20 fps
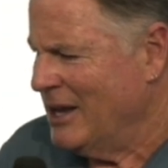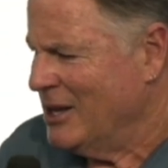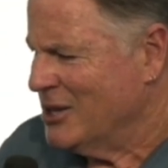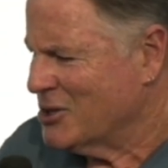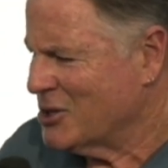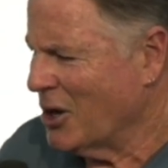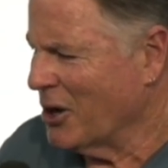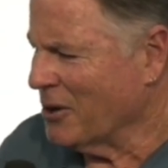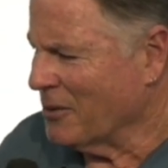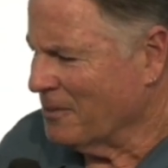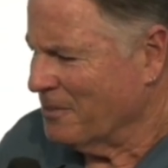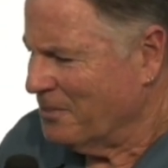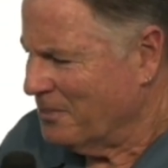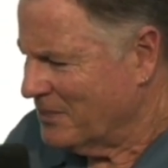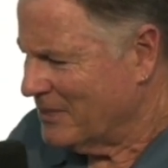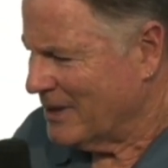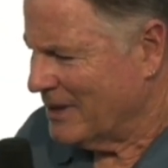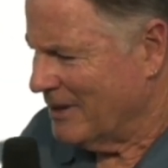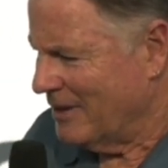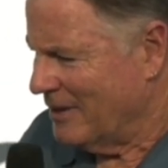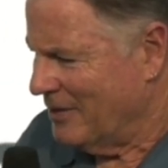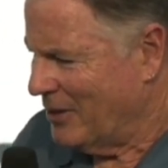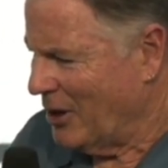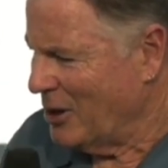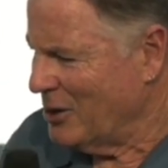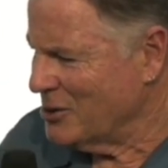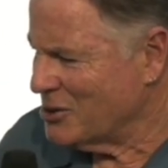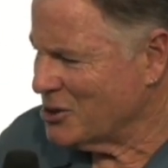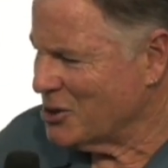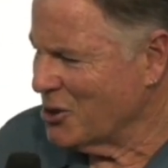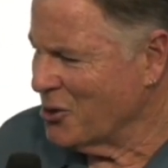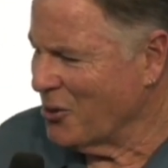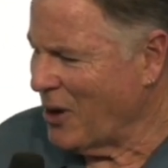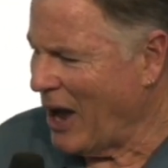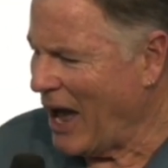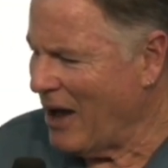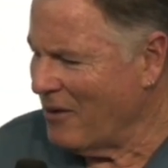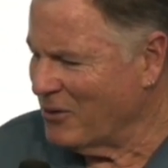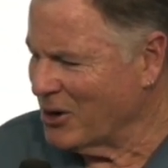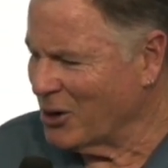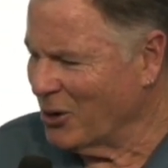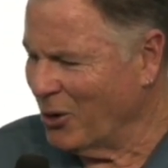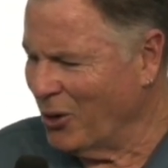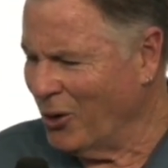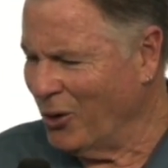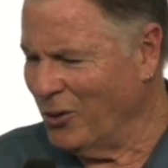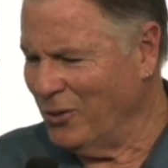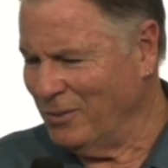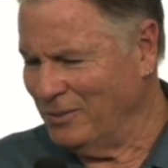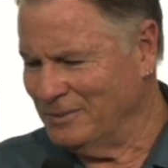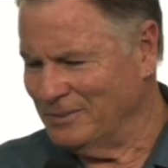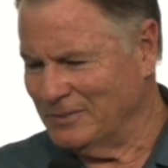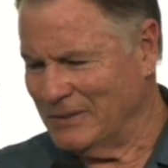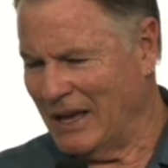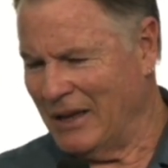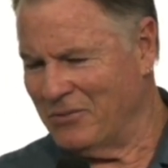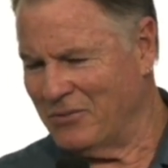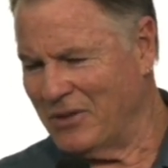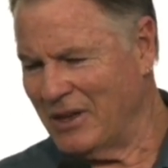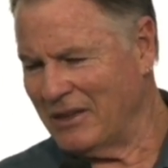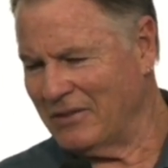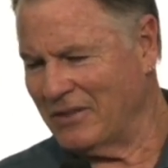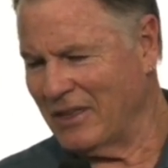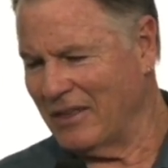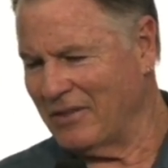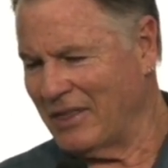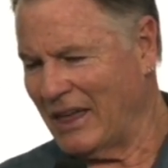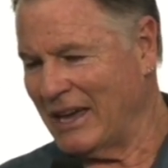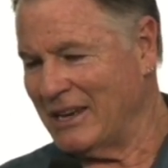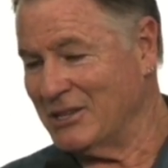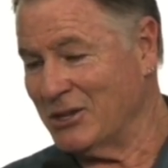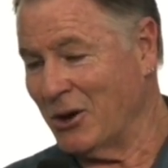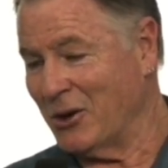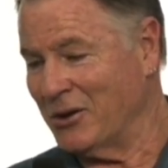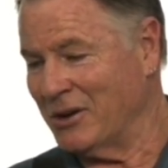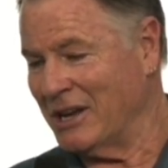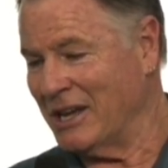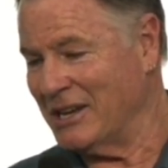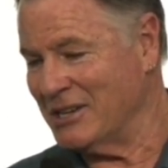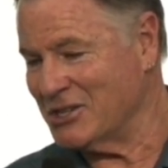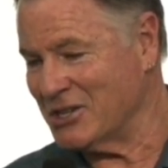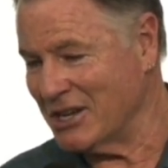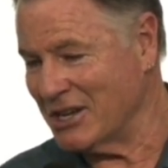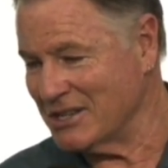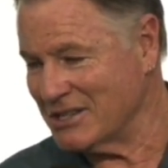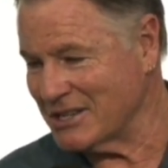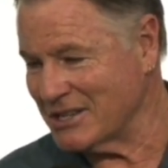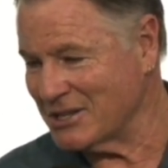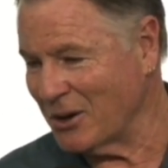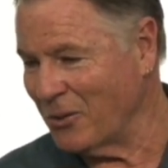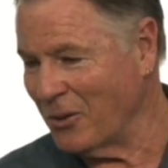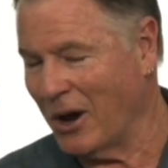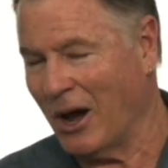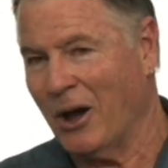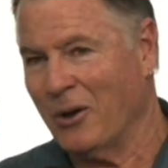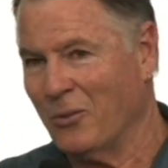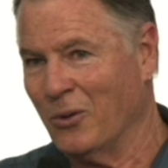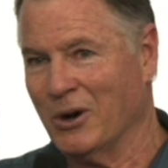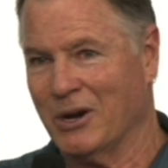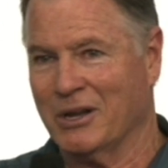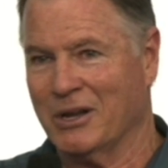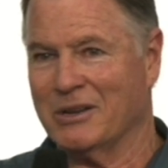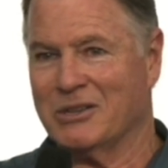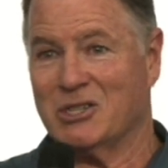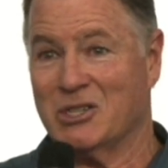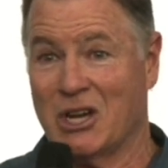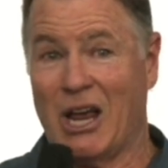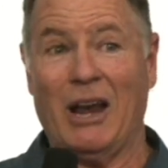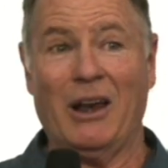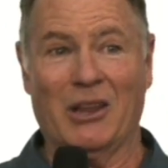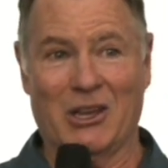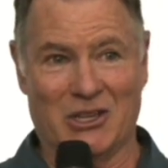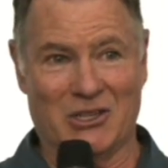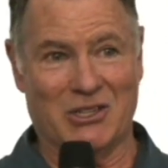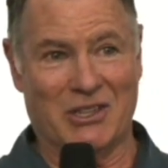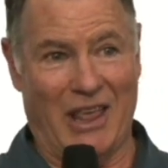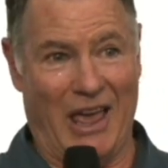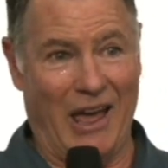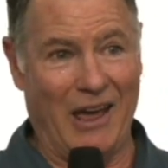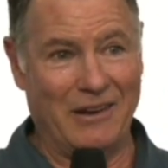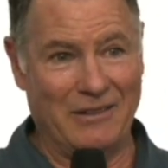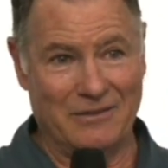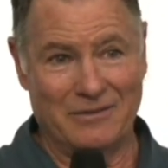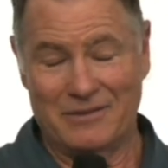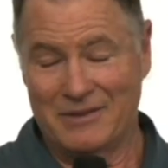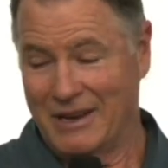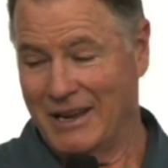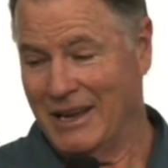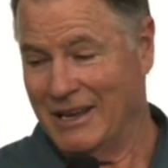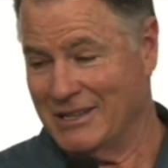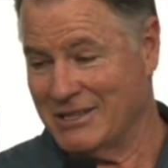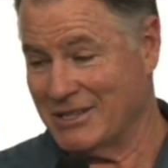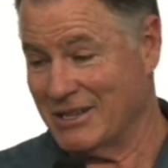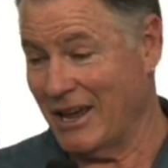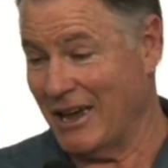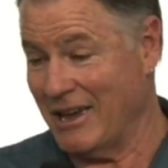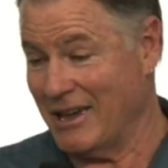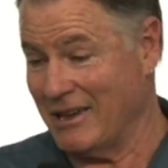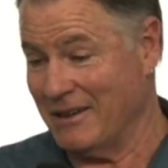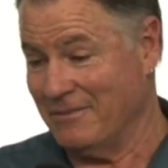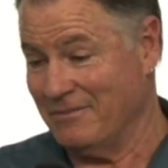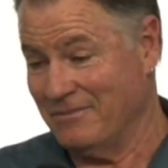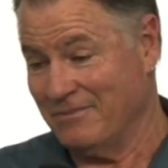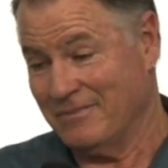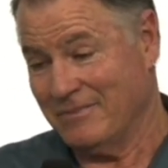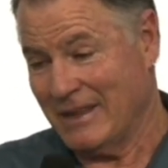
So, those who have it all and think that they don't need Jesus, I, I want to challenge that and say,